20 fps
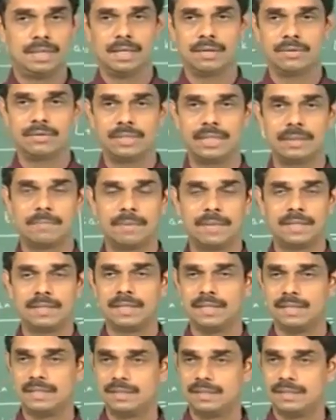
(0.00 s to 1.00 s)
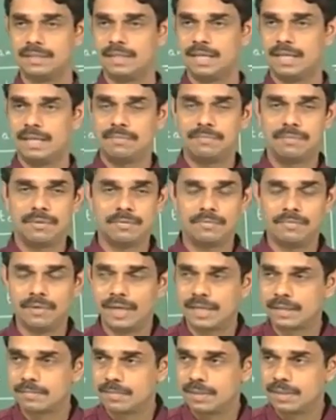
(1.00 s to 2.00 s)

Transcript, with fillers: acoustic pressure is F of x